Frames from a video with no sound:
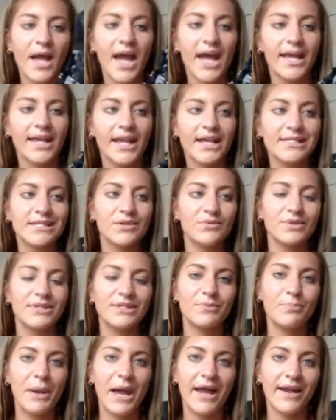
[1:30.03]
I guess it would
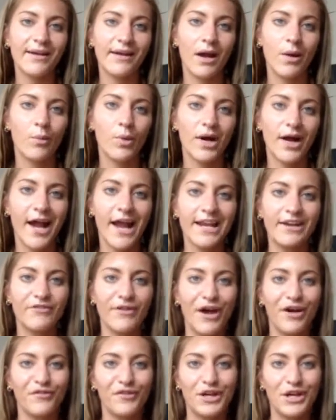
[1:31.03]
depend on what kind of
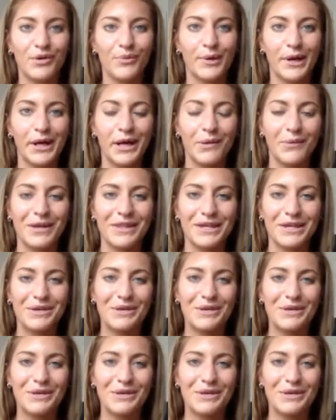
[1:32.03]
outfit you're wearing with it.